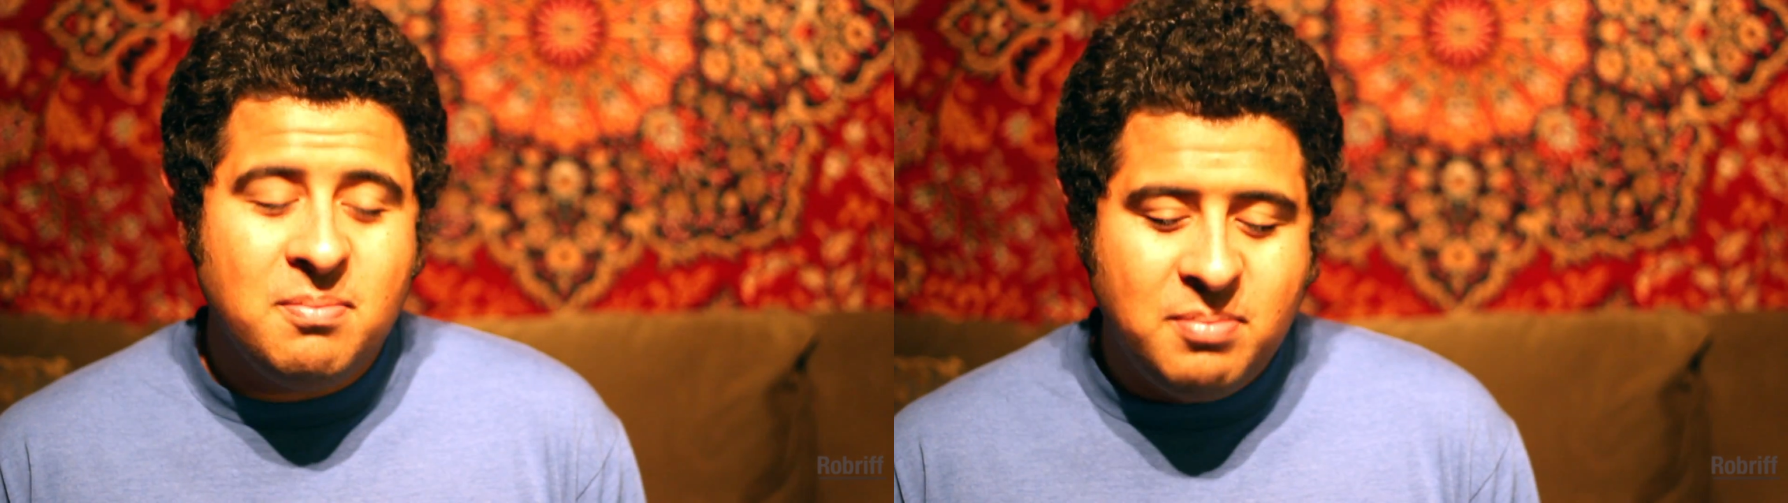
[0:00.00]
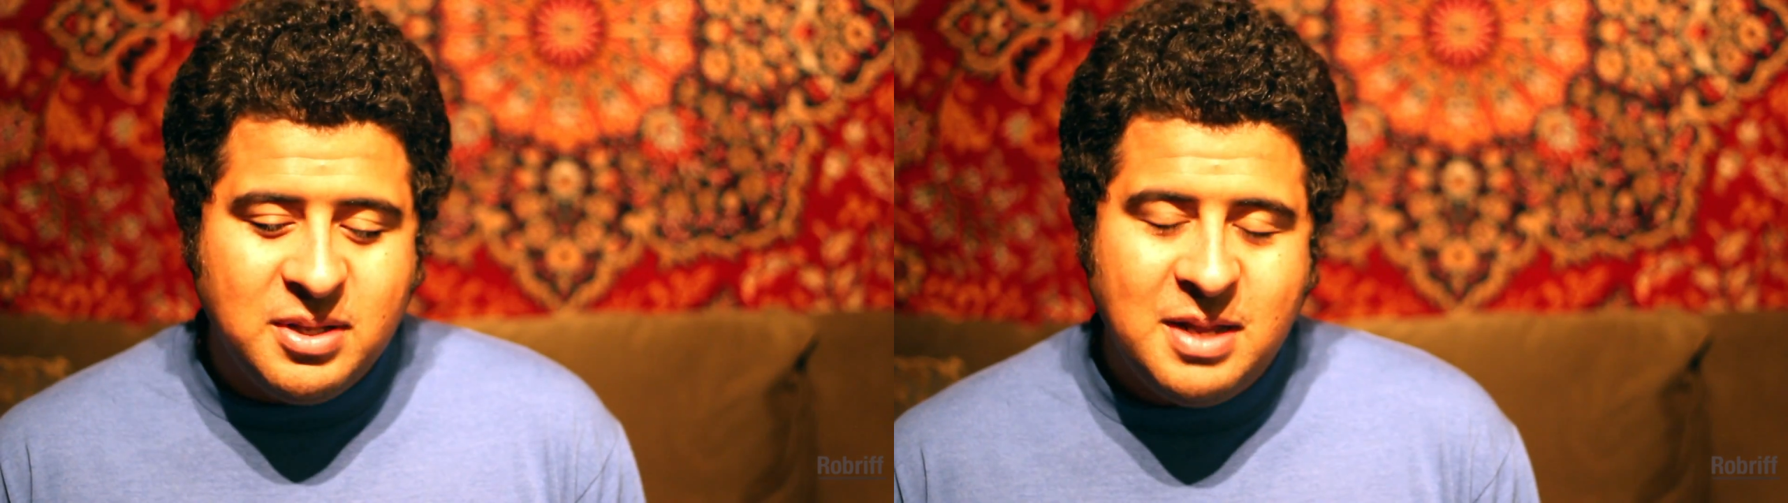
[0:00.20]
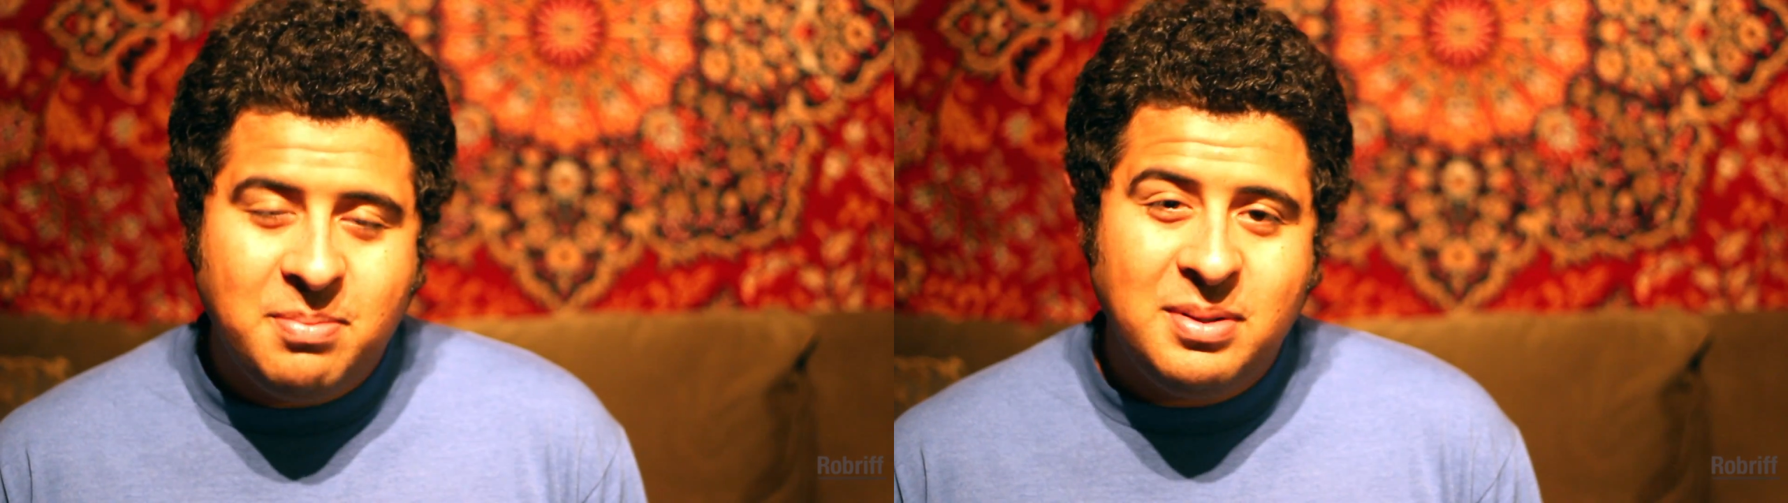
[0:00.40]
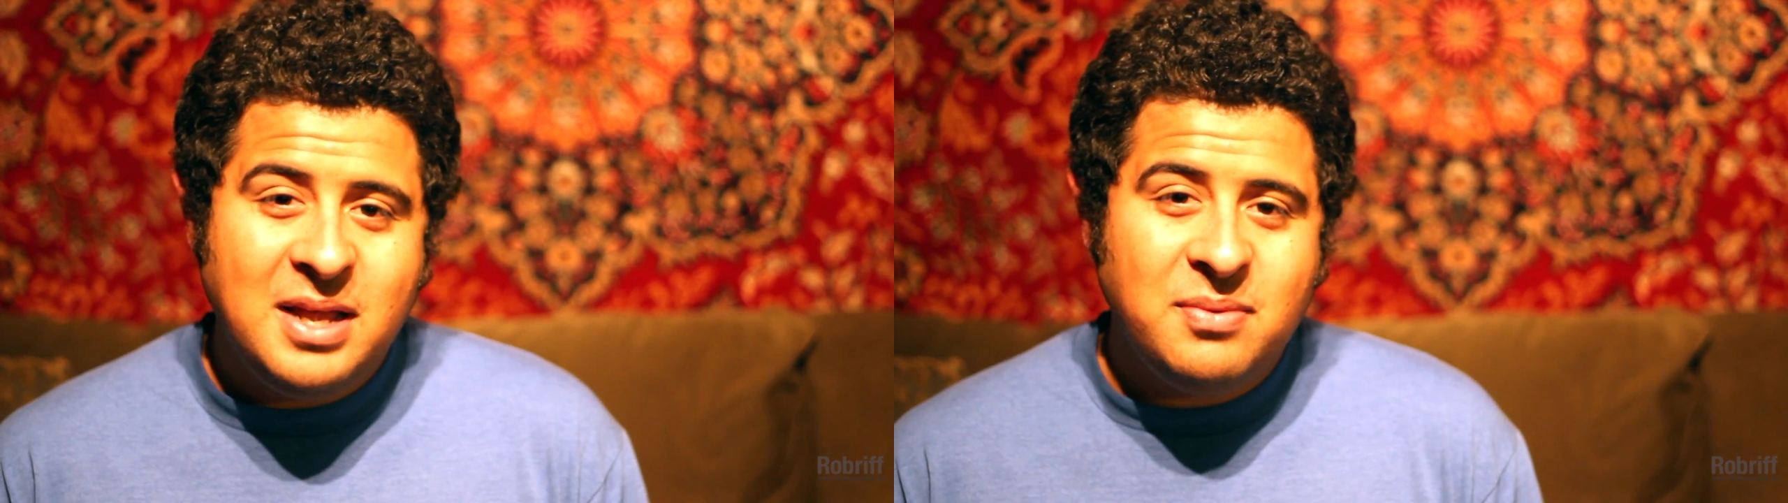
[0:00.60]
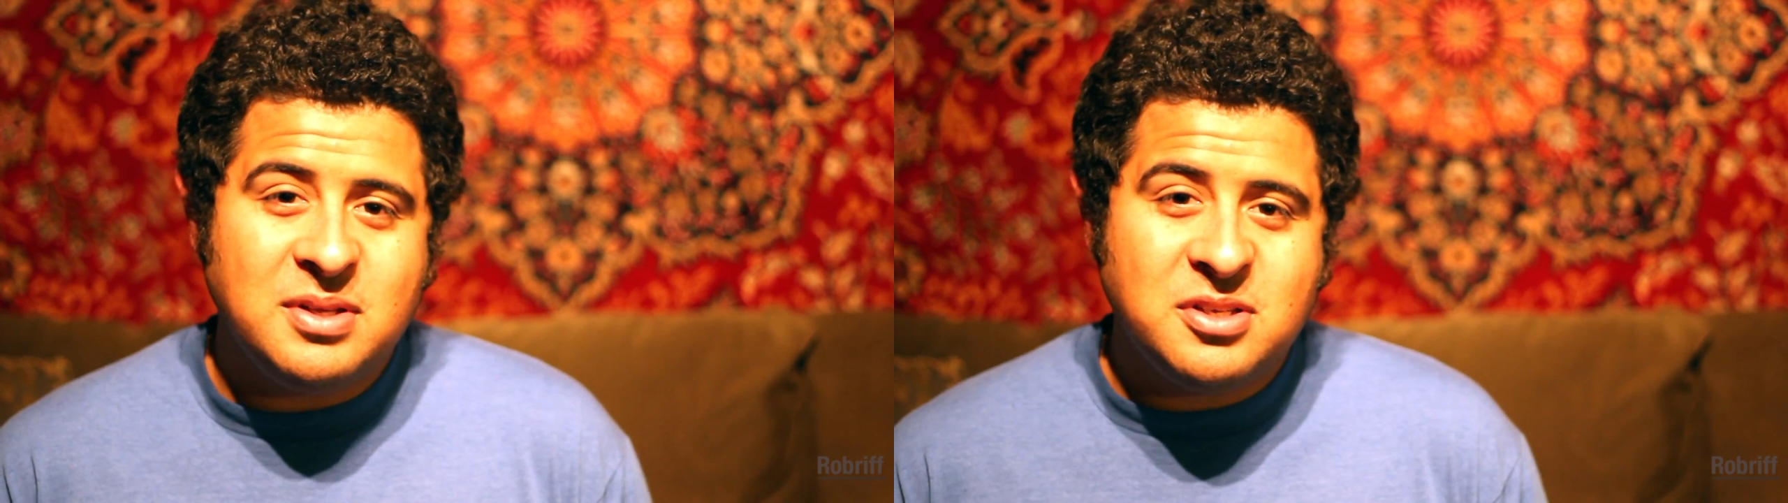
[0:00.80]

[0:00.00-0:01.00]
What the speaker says: but they played with